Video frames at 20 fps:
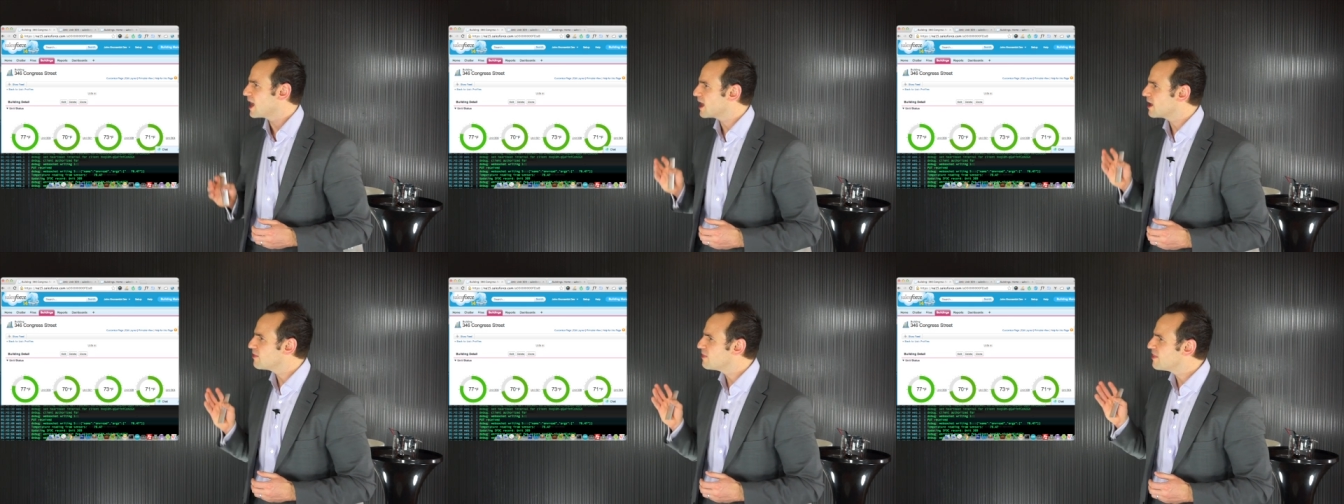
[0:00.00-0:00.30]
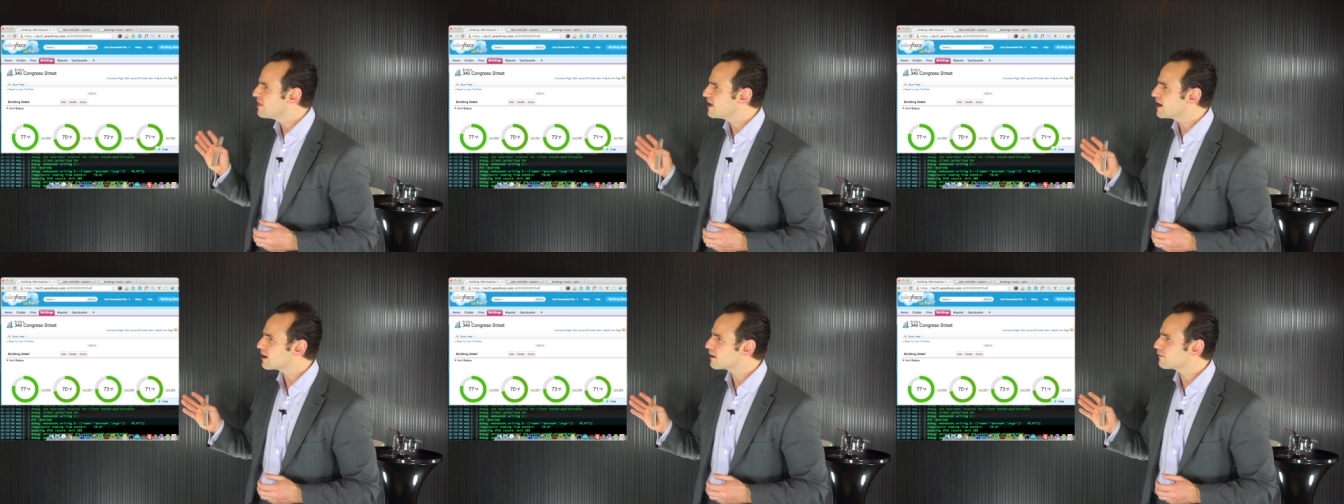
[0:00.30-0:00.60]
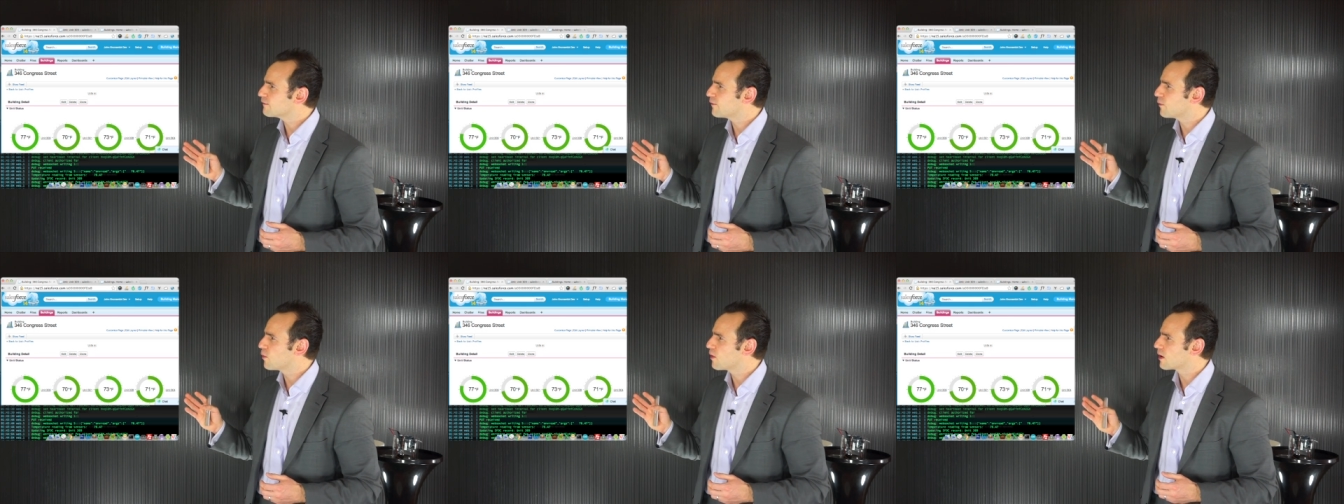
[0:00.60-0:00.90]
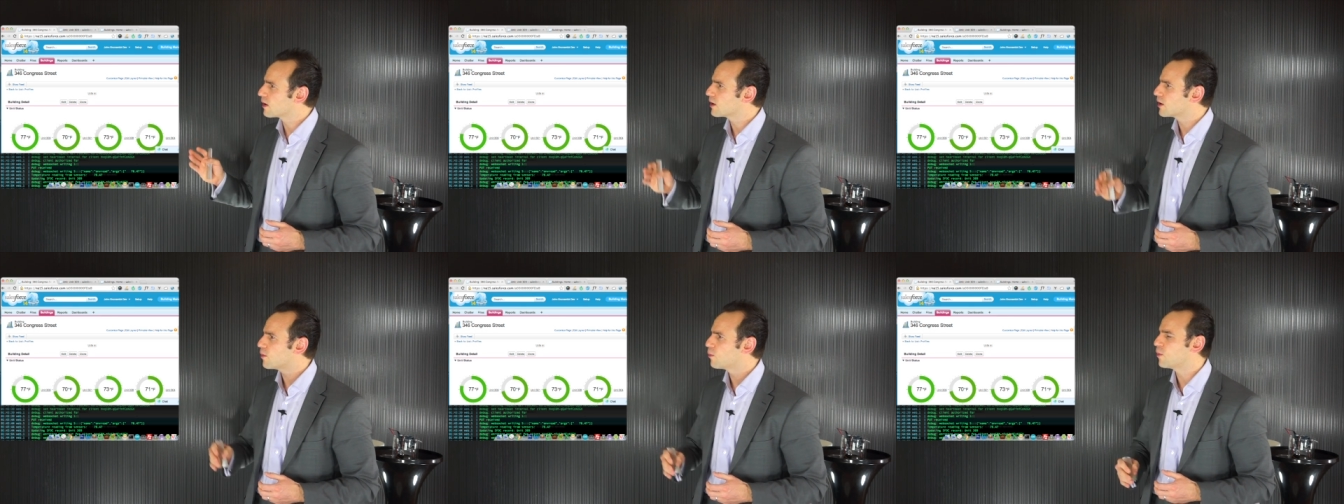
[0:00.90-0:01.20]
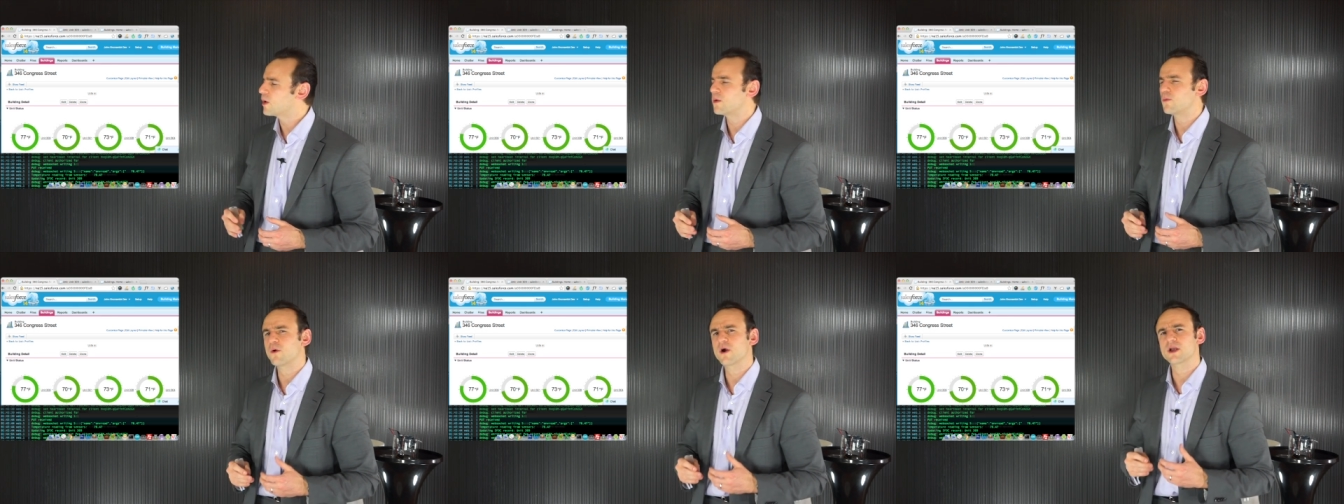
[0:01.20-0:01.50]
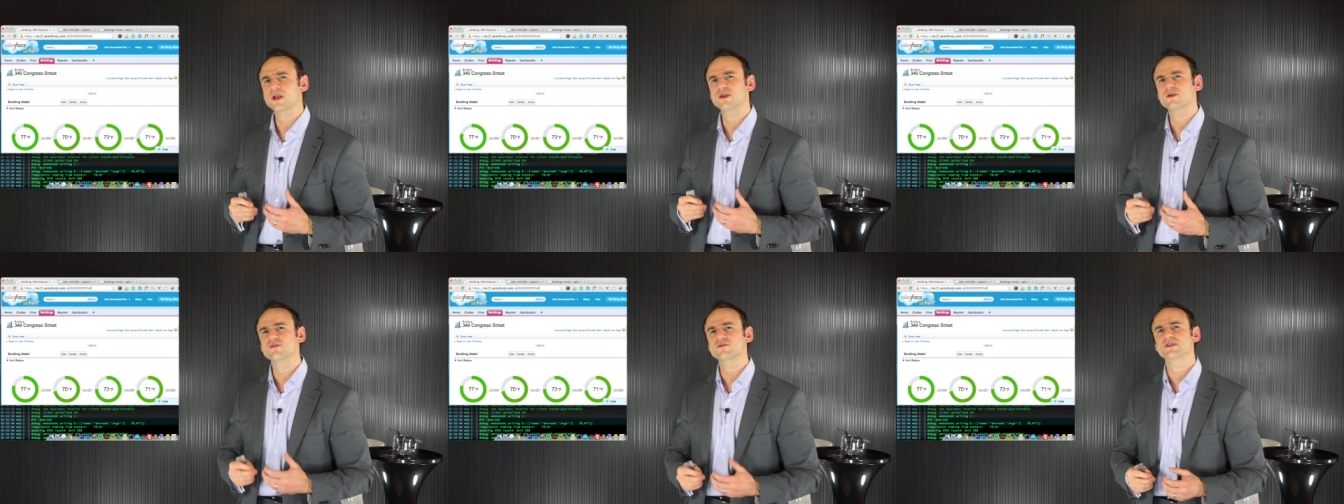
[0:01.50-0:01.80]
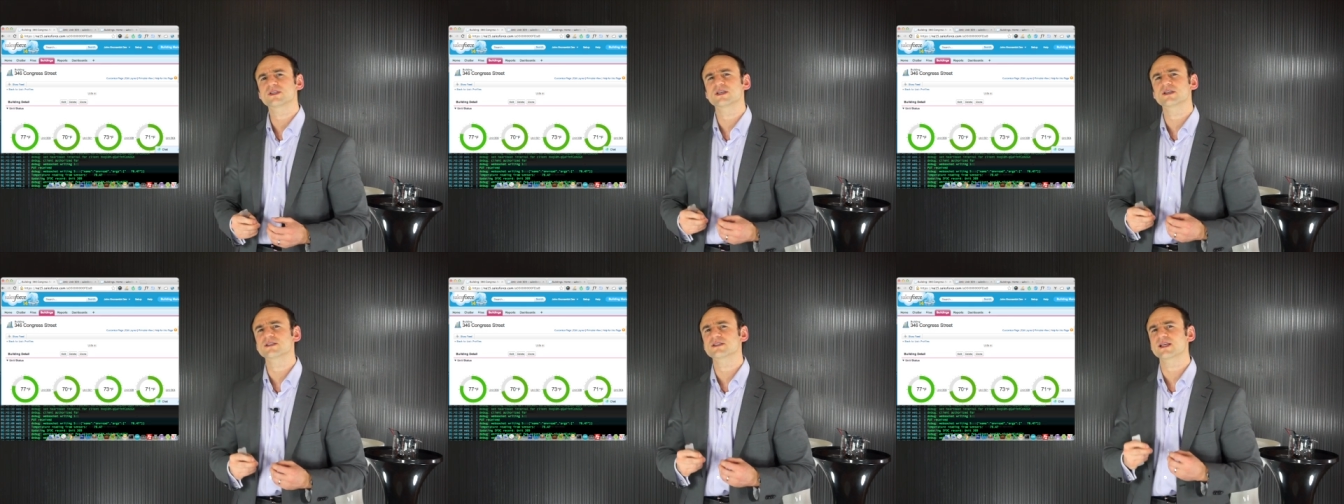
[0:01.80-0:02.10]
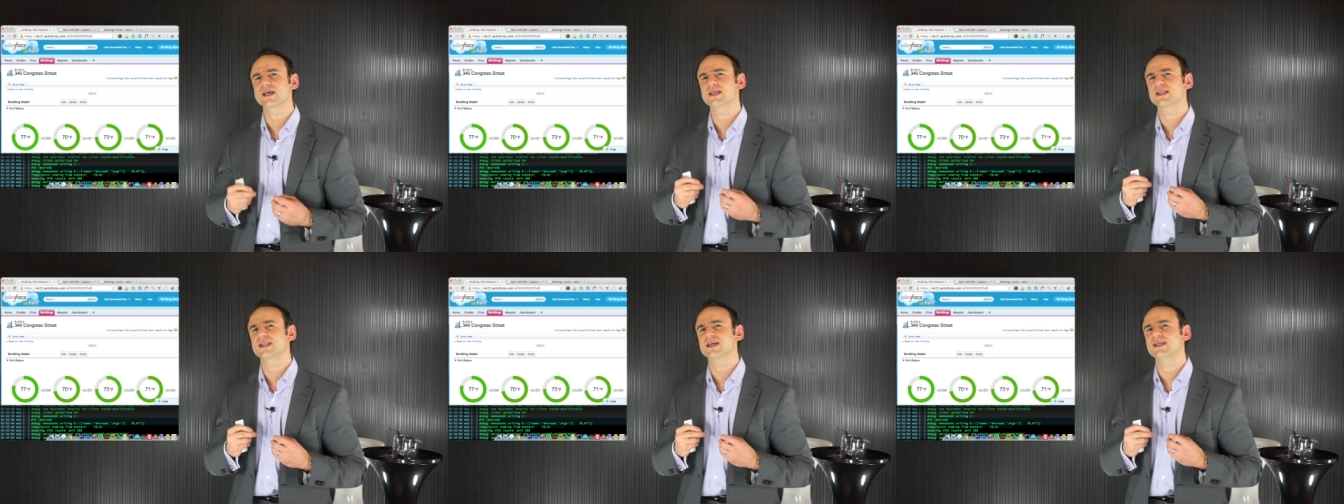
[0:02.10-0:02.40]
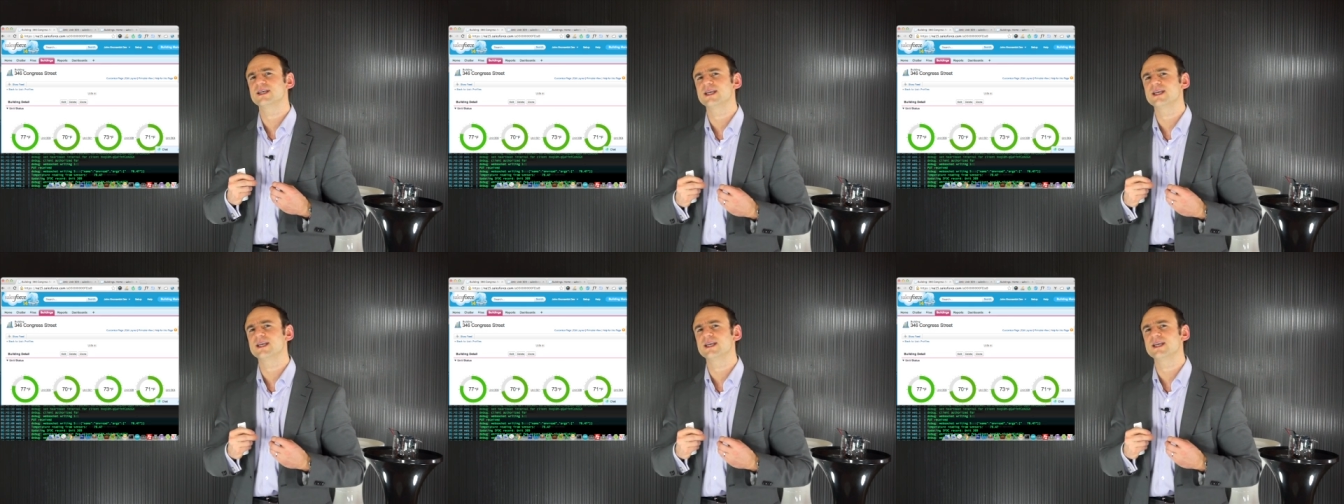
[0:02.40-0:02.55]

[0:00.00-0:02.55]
And therefore, we want to use things like the